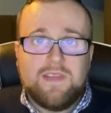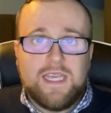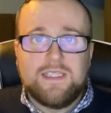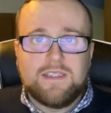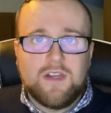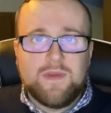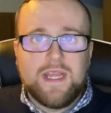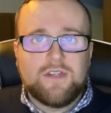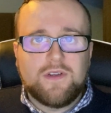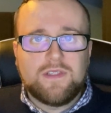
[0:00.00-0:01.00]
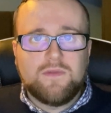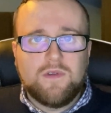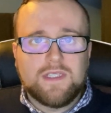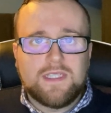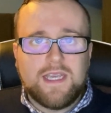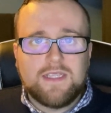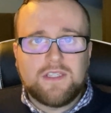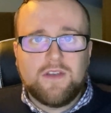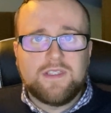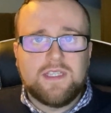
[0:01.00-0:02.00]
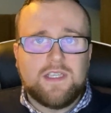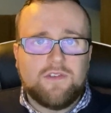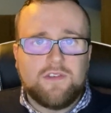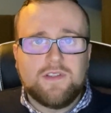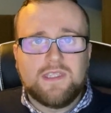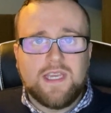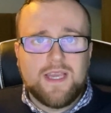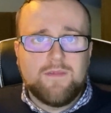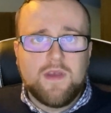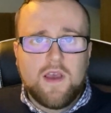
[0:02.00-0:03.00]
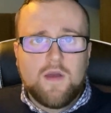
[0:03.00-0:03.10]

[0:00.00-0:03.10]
it's going to be an interesting one. As I said, Stoke City are a good team.